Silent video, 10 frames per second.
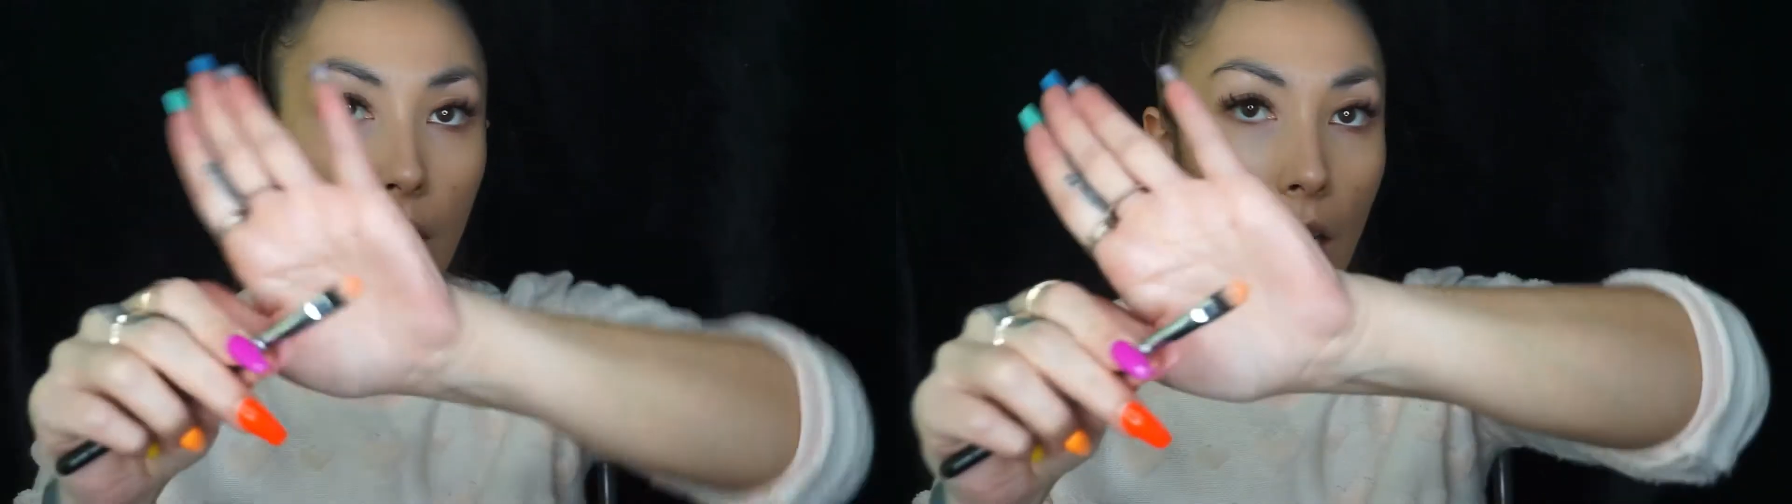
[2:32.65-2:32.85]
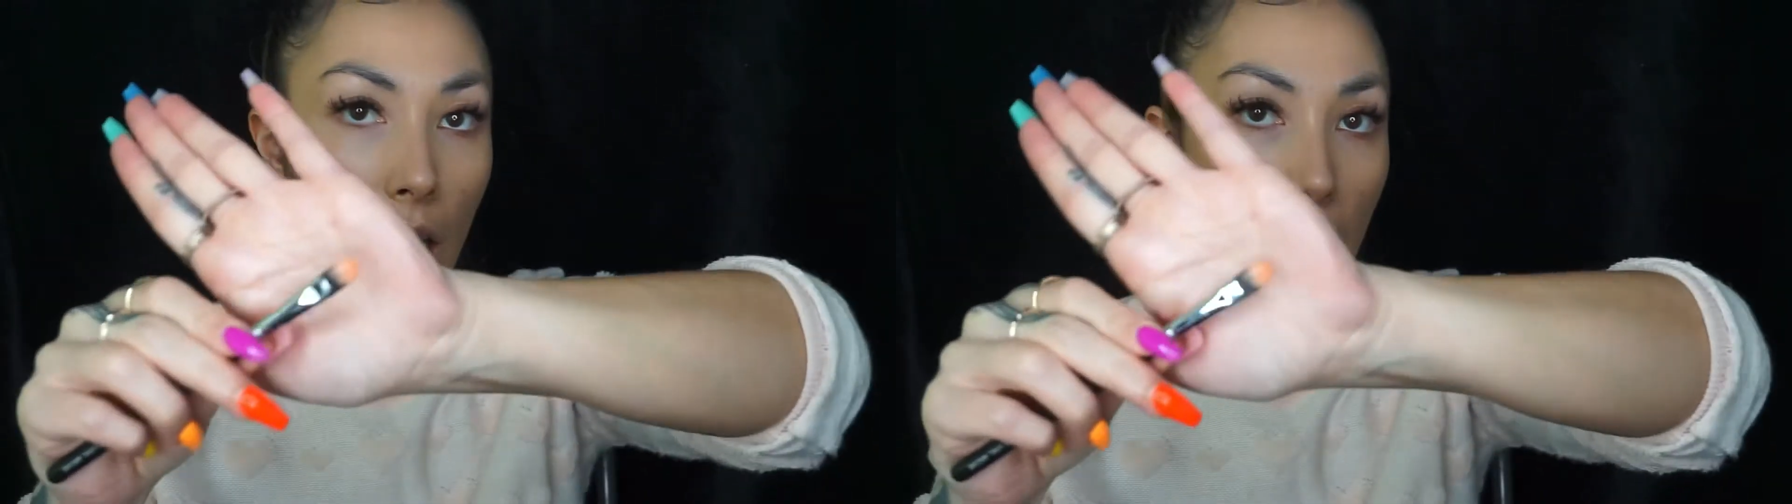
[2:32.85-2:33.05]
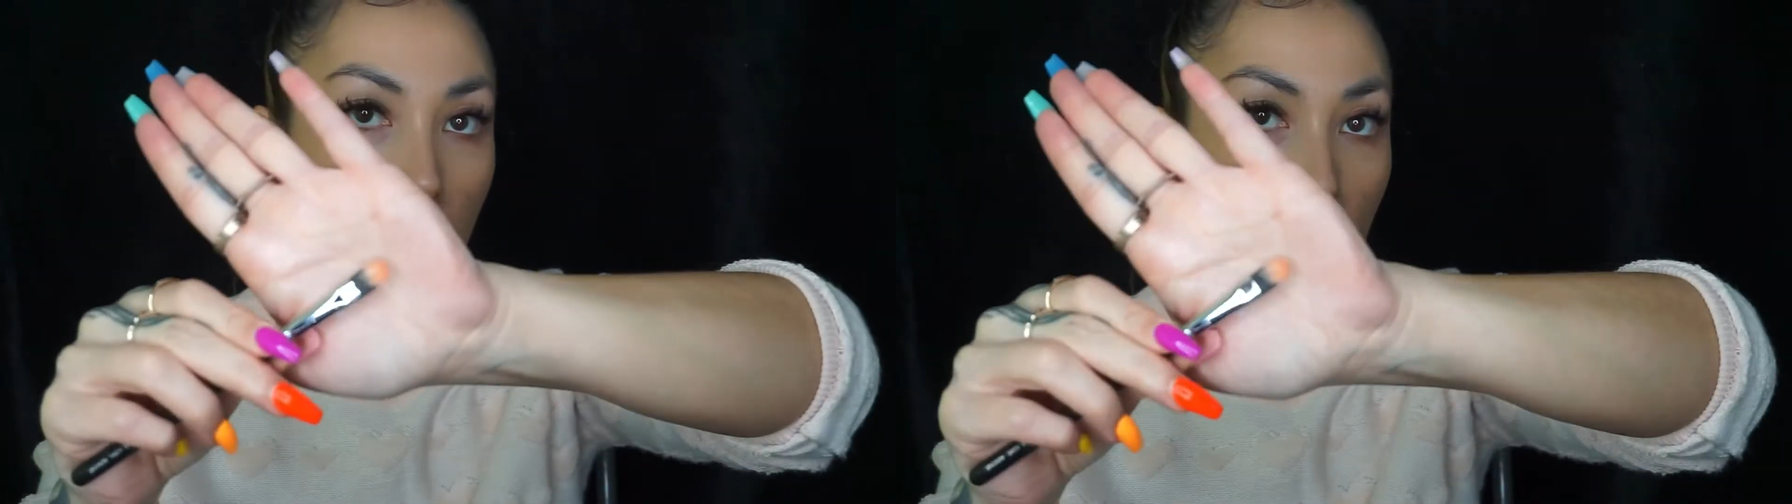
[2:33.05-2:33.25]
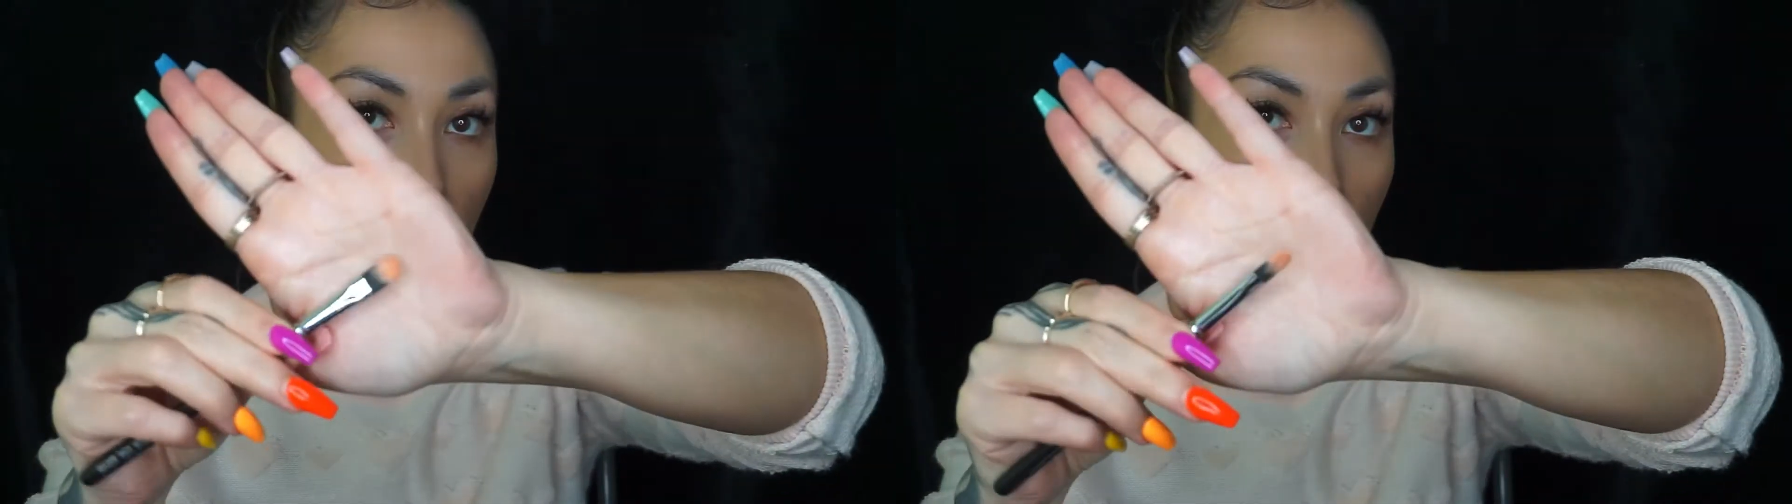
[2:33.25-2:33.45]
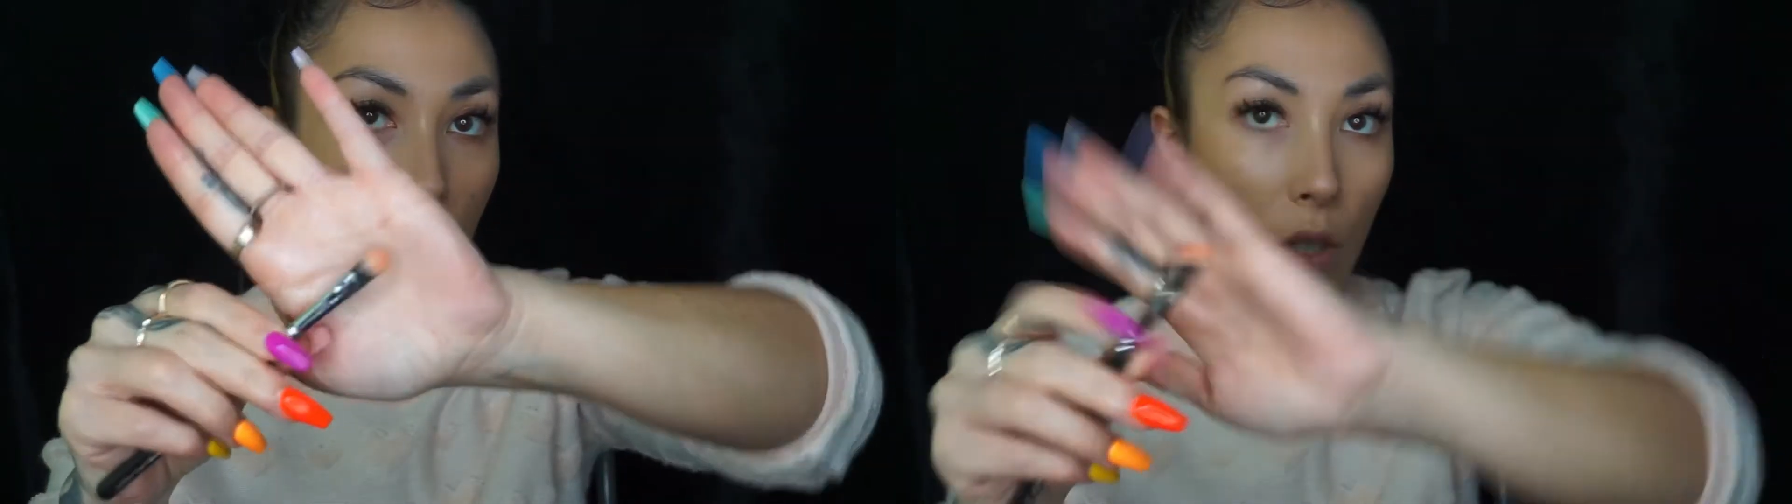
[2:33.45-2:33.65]
like
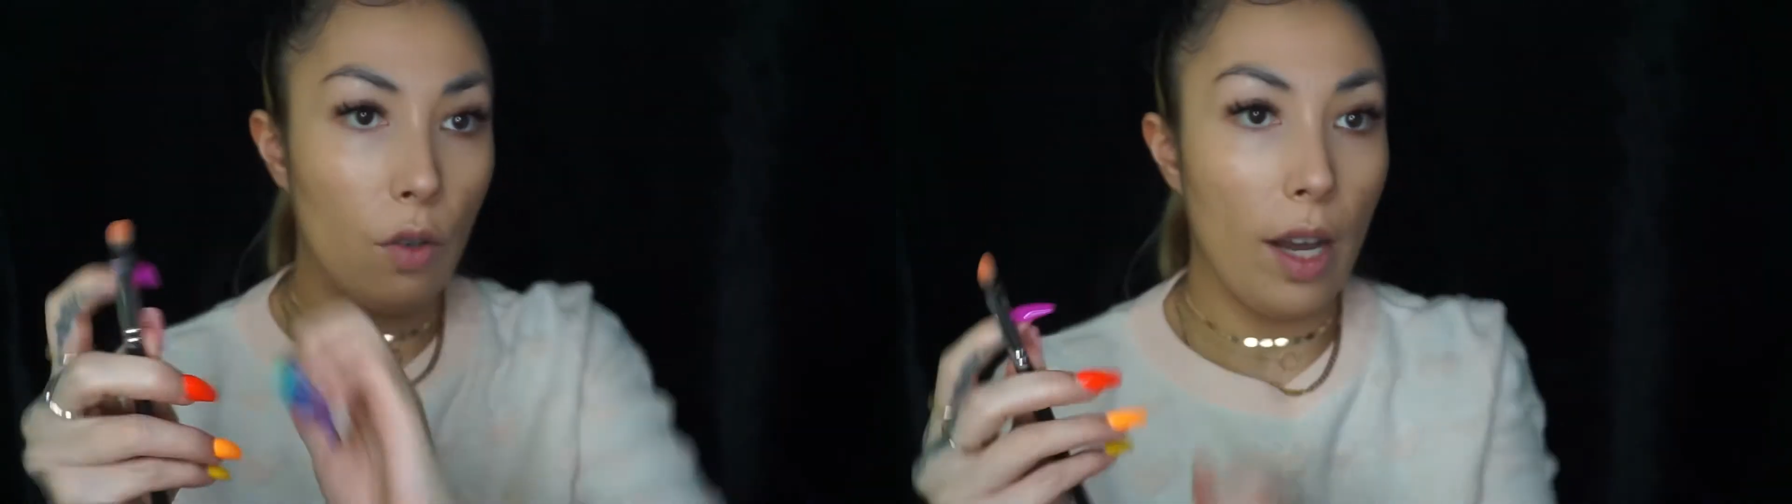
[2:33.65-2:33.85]
so.